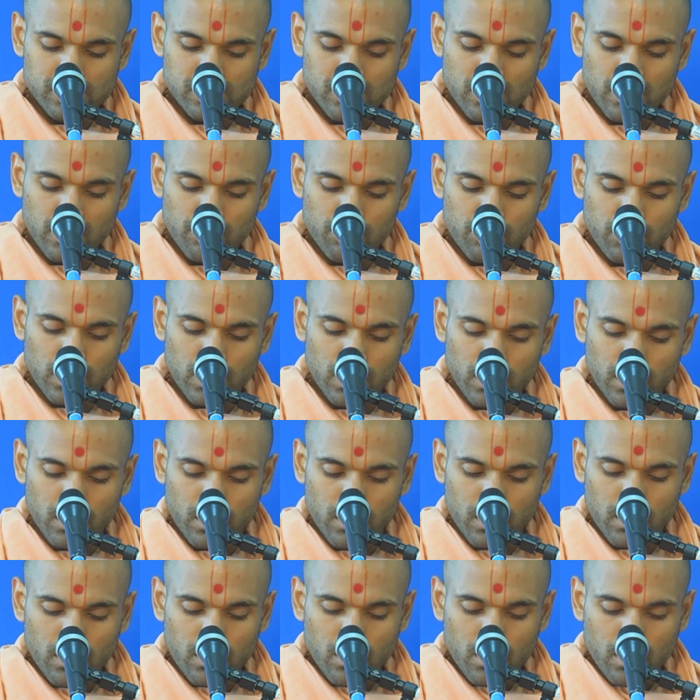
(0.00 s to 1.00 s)
it.
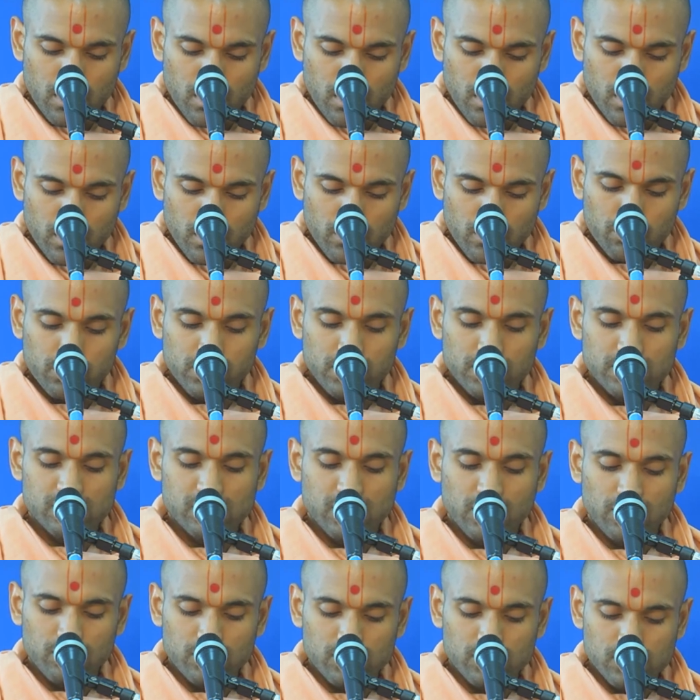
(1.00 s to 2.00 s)
Please give it to
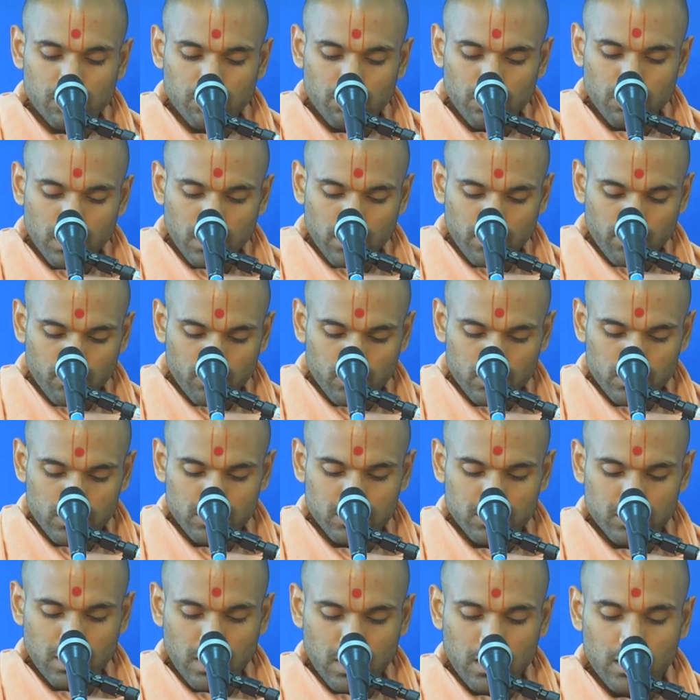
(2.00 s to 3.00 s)
me for the sake of
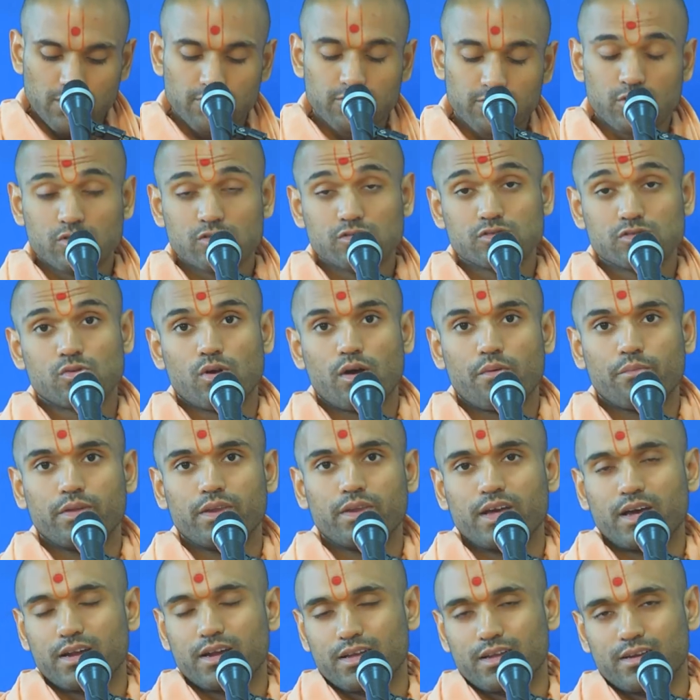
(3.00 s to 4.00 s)
your Swaminarayan.
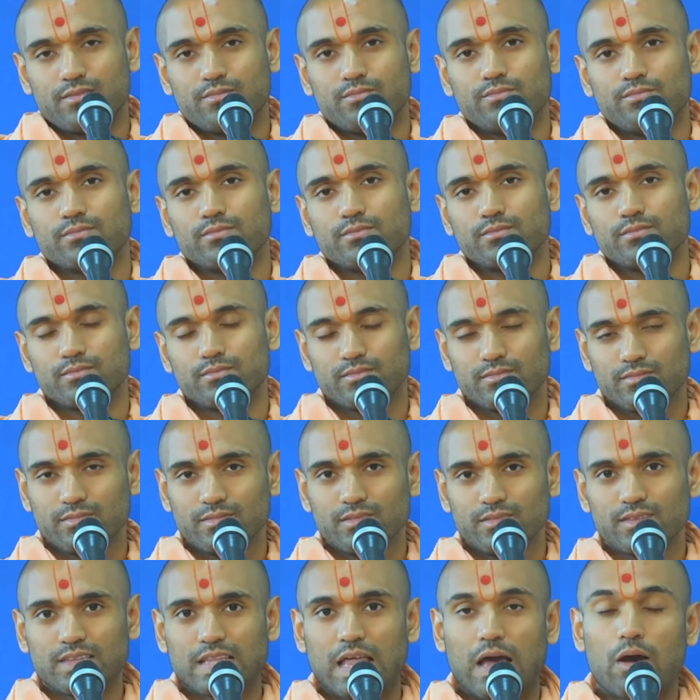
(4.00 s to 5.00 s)
Now,
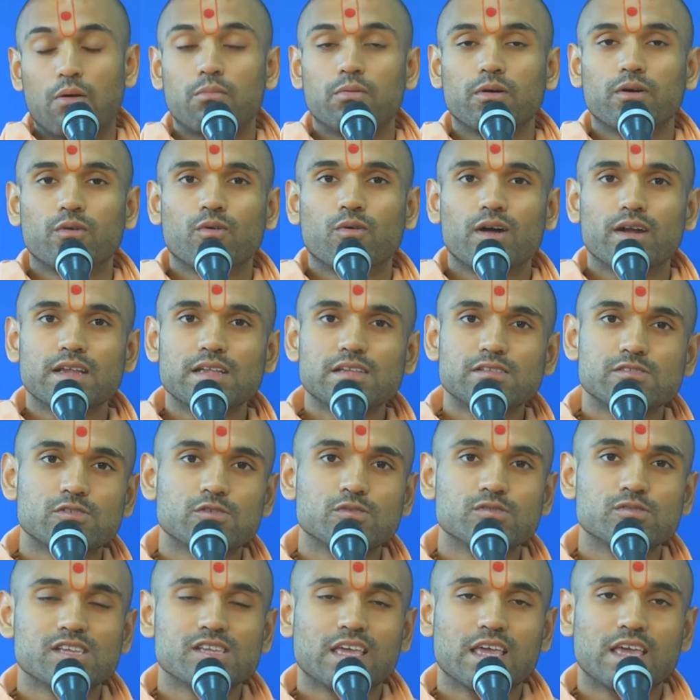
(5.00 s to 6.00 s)
Bhagwan is using
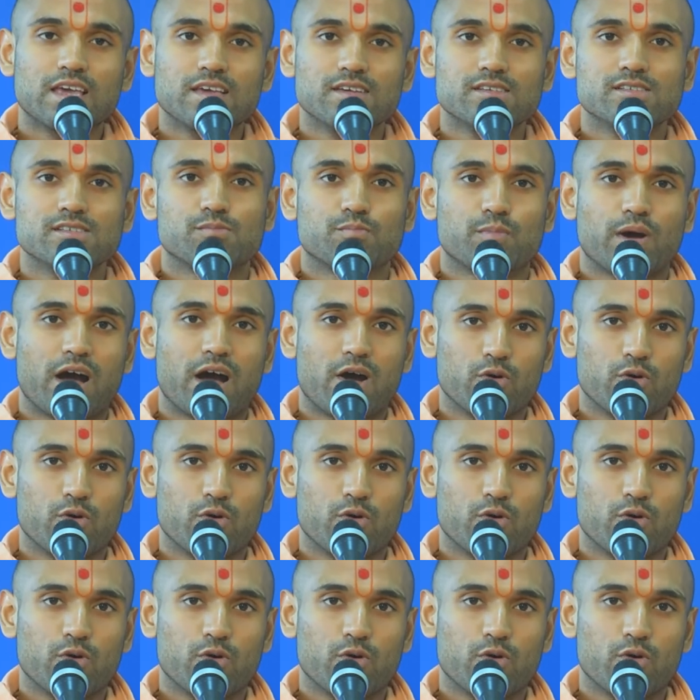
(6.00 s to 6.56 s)
his powers